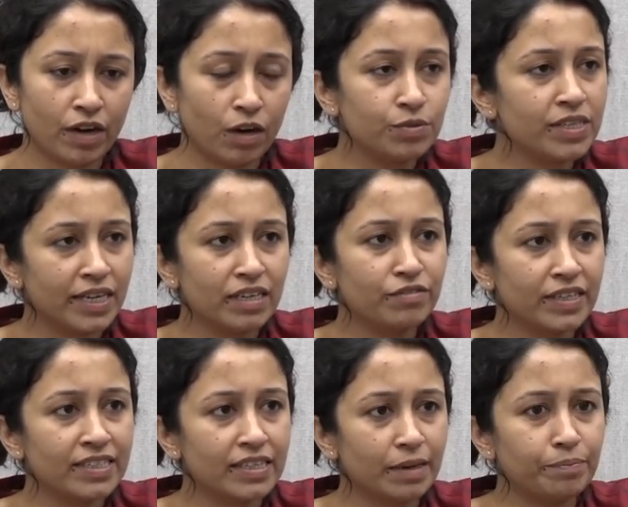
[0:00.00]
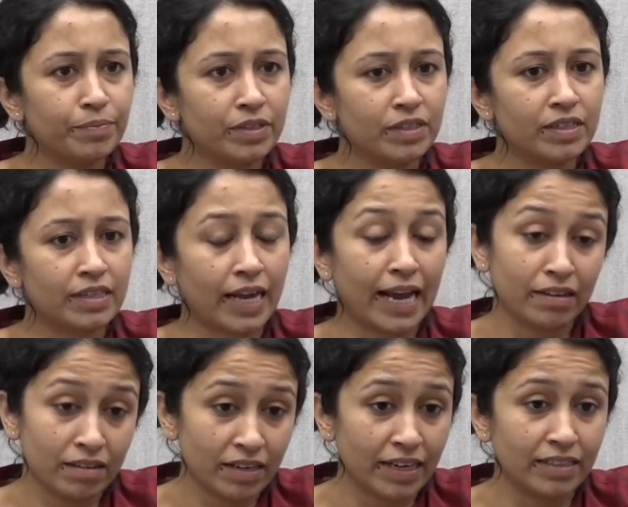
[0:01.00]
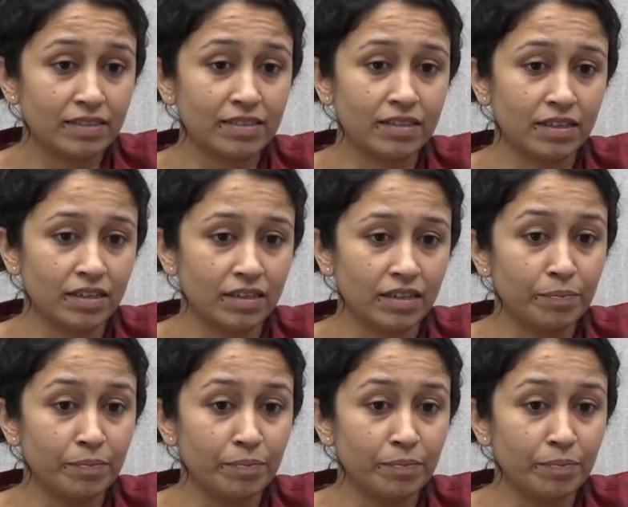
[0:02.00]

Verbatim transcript: how scientific temper and its uh,